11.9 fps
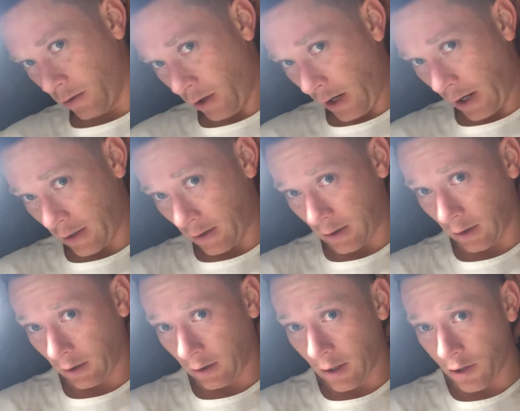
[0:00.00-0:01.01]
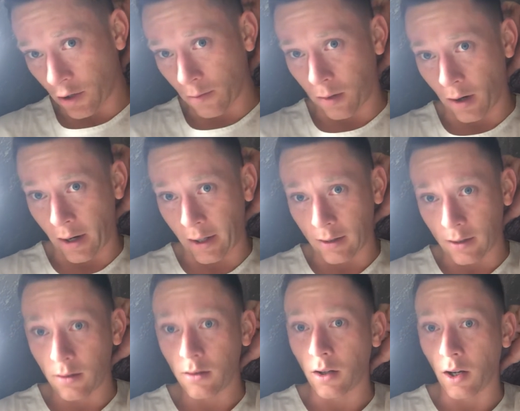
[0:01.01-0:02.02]
head. It's a lizard brain,
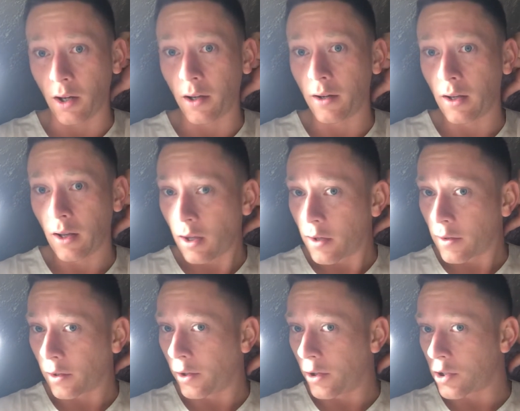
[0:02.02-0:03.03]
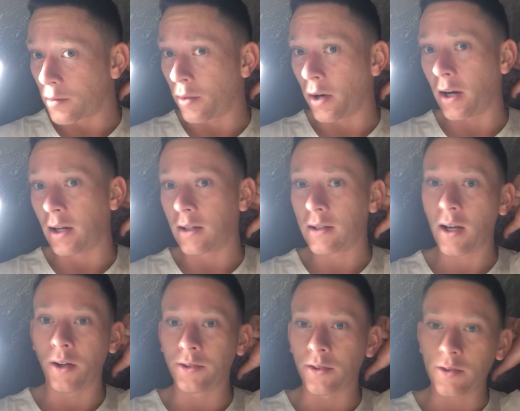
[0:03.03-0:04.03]
and the lizard brain
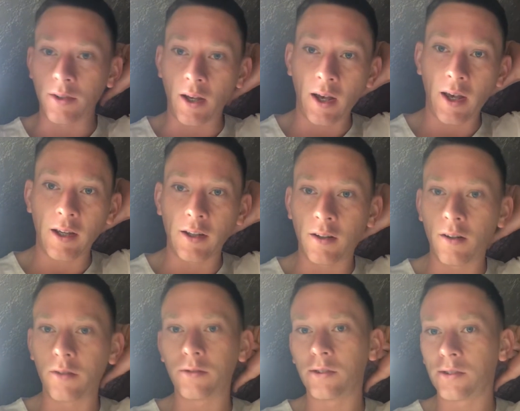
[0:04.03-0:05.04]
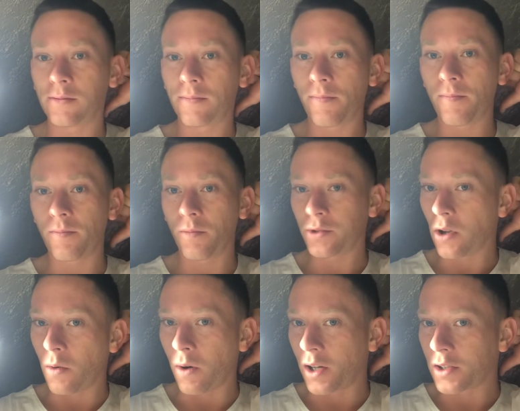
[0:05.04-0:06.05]
tells us to, hey, just let's
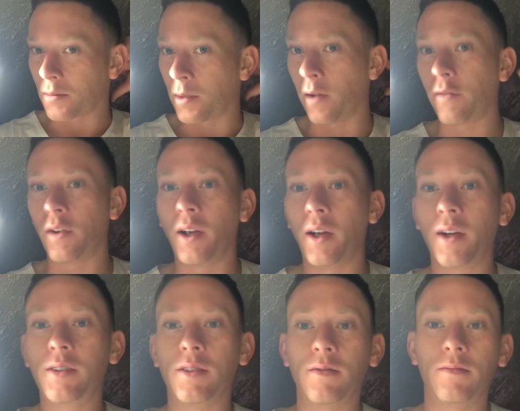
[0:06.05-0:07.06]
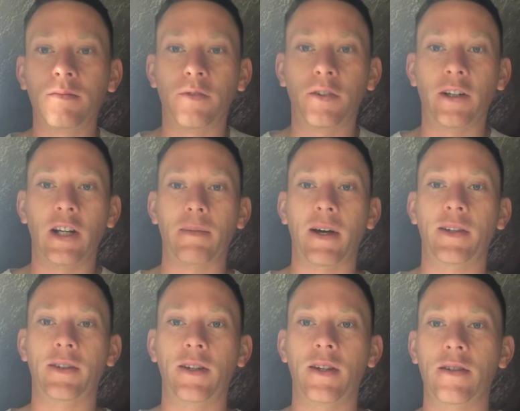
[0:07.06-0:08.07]
go watch some Netflix and forget
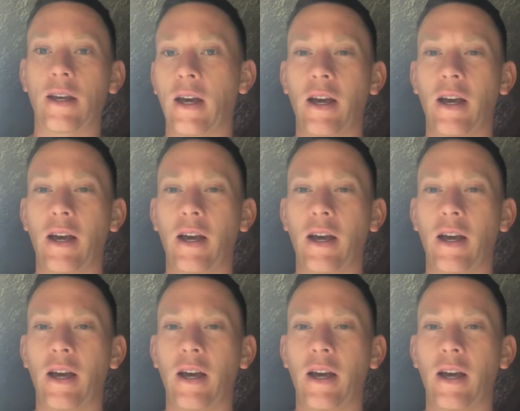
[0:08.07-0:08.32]
about this.